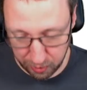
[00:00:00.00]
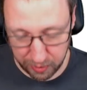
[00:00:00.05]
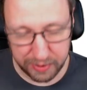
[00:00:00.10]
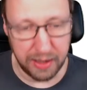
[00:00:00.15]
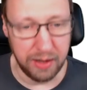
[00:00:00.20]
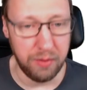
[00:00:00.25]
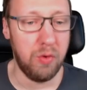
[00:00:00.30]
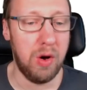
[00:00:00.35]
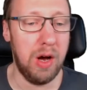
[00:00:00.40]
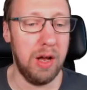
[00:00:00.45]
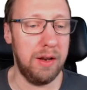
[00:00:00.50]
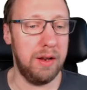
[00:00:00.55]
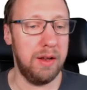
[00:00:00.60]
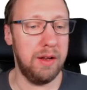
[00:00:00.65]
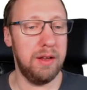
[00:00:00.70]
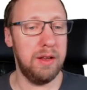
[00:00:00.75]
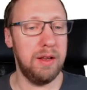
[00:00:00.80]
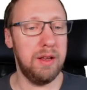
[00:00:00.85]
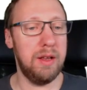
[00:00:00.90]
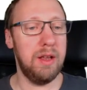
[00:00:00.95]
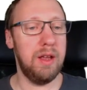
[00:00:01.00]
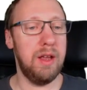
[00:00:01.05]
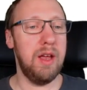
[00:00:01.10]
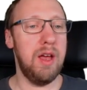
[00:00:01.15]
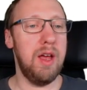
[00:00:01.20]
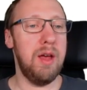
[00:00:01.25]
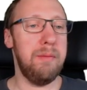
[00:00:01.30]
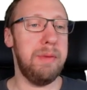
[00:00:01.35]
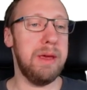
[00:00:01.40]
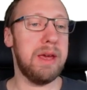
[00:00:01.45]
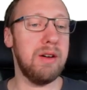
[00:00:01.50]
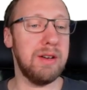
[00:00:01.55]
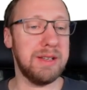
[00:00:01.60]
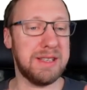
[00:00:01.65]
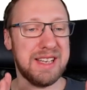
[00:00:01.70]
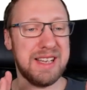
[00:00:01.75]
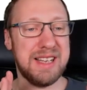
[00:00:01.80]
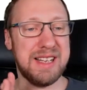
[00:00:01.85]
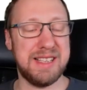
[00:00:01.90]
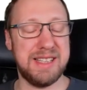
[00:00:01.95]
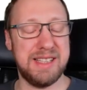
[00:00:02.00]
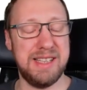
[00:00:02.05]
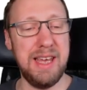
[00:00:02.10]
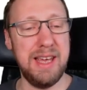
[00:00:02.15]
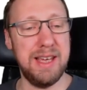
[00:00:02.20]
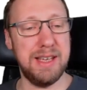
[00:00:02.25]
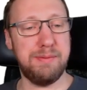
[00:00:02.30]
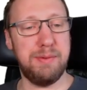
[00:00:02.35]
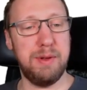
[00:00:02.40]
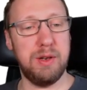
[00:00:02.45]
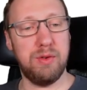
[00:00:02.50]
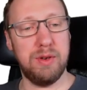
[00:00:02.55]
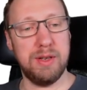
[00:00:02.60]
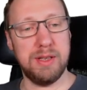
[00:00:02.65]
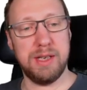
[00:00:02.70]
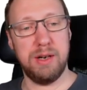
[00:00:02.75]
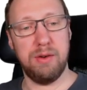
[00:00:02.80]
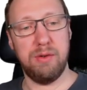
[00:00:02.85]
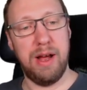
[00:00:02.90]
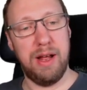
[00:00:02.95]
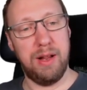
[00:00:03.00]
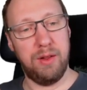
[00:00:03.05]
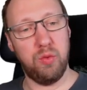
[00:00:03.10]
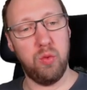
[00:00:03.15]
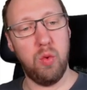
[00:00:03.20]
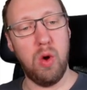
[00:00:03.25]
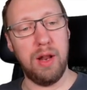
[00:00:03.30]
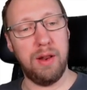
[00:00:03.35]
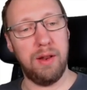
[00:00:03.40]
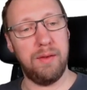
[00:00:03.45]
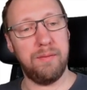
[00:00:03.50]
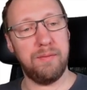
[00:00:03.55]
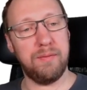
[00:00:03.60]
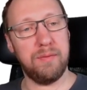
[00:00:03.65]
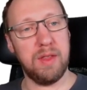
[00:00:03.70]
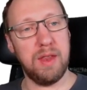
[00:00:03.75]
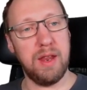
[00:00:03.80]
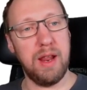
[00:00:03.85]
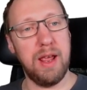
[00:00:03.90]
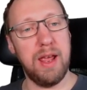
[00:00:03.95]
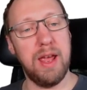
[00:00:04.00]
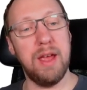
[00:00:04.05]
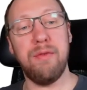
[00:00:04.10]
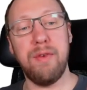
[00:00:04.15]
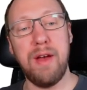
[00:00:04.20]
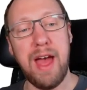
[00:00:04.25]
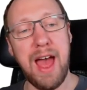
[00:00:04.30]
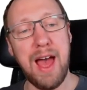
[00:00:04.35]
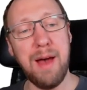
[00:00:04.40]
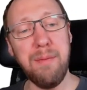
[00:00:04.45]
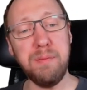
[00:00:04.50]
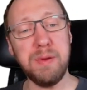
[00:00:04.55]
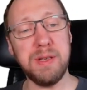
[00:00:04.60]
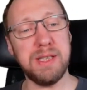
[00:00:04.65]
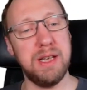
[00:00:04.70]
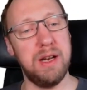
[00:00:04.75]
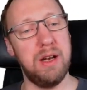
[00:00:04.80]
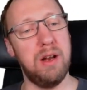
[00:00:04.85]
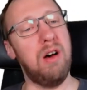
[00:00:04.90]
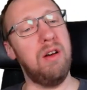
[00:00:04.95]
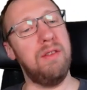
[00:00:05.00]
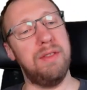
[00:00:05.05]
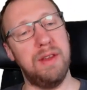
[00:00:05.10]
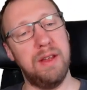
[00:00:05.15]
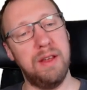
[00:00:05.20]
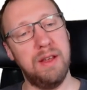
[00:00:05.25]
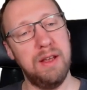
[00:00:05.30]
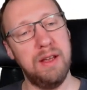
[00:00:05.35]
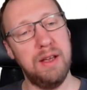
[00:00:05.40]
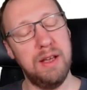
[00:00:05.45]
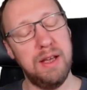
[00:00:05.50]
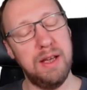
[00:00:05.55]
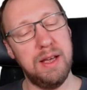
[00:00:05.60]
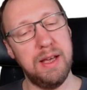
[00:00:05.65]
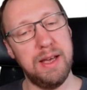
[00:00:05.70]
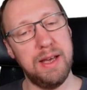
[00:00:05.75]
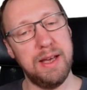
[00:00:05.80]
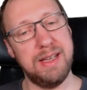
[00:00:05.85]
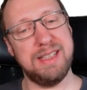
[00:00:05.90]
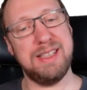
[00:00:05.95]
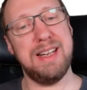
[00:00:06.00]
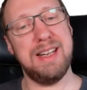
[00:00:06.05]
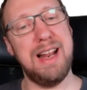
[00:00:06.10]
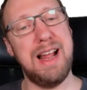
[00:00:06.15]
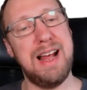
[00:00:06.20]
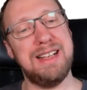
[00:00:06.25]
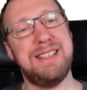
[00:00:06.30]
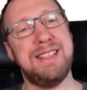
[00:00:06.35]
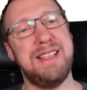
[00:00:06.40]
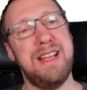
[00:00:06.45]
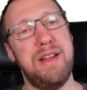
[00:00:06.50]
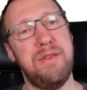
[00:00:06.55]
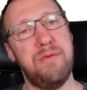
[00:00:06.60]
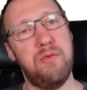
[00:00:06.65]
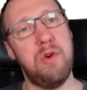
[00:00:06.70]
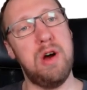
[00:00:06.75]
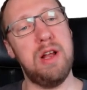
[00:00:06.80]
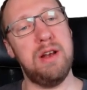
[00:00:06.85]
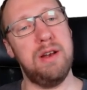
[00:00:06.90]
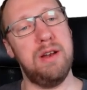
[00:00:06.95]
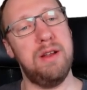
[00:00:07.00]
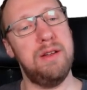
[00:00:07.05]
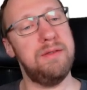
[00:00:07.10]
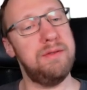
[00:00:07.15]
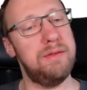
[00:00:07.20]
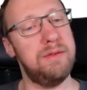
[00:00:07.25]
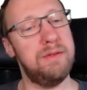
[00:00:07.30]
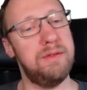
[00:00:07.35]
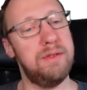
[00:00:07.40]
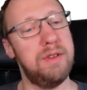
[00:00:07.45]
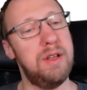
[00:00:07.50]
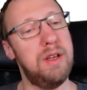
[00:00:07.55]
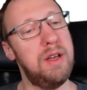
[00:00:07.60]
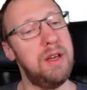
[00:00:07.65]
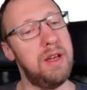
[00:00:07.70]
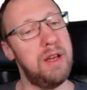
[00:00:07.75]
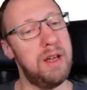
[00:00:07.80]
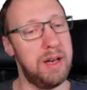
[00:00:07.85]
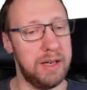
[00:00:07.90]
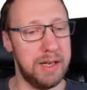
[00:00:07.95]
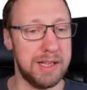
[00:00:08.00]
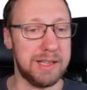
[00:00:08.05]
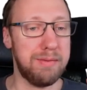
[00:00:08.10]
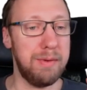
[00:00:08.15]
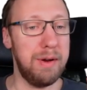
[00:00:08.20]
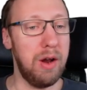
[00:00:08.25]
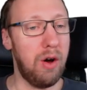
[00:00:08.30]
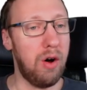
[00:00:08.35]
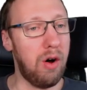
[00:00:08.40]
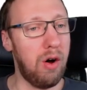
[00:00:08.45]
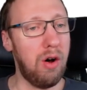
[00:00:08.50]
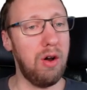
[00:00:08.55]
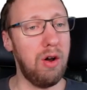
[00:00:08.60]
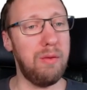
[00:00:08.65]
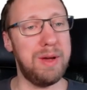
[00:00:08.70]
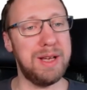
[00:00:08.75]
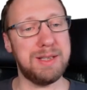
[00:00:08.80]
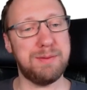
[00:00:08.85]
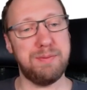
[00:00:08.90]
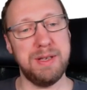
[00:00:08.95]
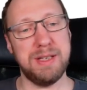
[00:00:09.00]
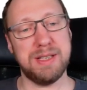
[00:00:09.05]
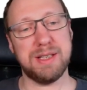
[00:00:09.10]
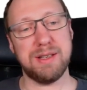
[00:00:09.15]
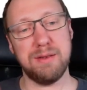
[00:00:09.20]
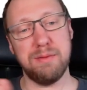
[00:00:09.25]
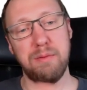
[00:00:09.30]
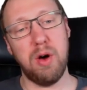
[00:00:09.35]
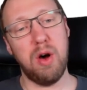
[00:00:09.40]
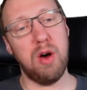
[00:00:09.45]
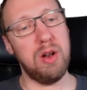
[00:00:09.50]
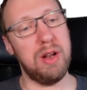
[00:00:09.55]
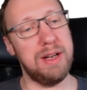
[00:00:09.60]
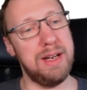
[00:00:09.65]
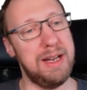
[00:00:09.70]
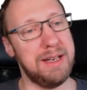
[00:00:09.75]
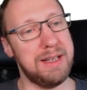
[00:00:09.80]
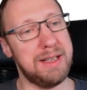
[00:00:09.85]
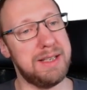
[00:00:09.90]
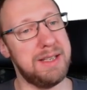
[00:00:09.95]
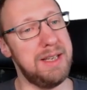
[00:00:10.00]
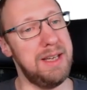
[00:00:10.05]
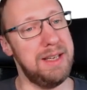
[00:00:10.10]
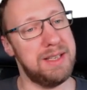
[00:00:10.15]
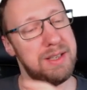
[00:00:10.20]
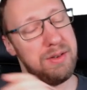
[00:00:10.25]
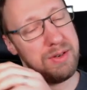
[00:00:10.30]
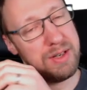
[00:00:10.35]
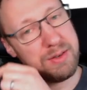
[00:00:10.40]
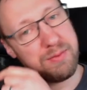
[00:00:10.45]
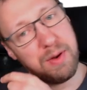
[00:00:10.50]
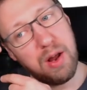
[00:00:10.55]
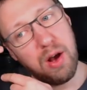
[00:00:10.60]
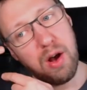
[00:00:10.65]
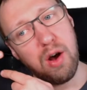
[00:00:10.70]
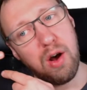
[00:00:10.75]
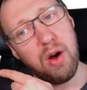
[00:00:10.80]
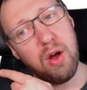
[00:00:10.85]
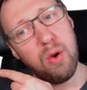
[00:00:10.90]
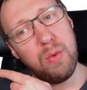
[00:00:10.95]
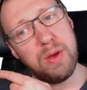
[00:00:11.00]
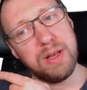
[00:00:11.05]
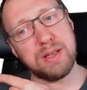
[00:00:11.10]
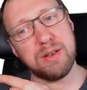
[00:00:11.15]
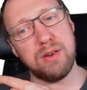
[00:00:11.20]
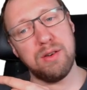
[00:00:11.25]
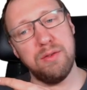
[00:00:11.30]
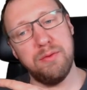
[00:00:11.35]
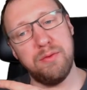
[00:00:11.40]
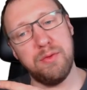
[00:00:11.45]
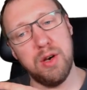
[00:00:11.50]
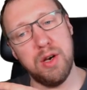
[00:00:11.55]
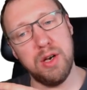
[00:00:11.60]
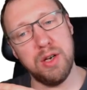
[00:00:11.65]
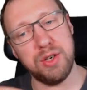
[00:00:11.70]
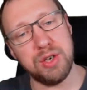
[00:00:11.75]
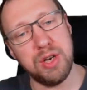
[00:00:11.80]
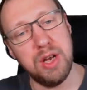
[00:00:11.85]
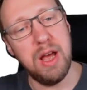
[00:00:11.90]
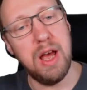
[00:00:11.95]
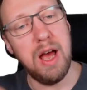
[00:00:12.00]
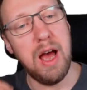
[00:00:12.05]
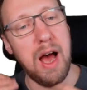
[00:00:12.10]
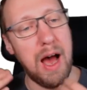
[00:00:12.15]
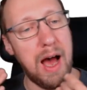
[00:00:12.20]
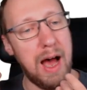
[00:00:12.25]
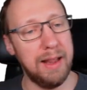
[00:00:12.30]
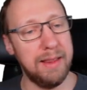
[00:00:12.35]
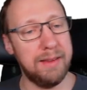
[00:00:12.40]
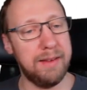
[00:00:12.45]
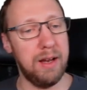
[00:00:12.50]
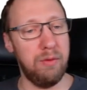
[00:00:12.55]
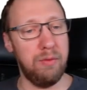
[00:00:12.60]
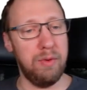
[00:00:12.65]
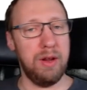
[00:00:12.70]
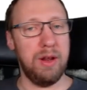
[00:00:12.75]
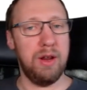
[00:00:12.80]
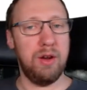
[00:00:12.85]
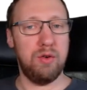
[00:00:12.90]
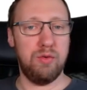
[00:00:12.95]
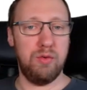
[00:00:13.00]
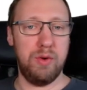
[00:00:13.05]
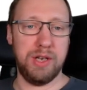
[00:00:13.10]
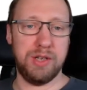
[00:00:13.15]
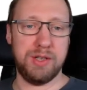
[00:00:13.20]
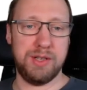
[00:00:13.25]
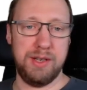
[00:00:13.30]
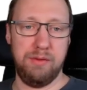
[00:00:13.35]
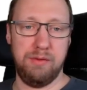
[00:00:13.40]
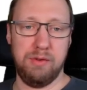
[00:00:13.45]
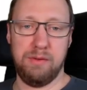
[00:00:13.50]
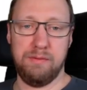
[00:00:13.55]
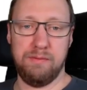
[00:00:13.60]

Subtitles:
than 1. Because c is between 0 and 1. If epsilon is less than 1, this will always be smaller than c. So this will always converge until we reach 0.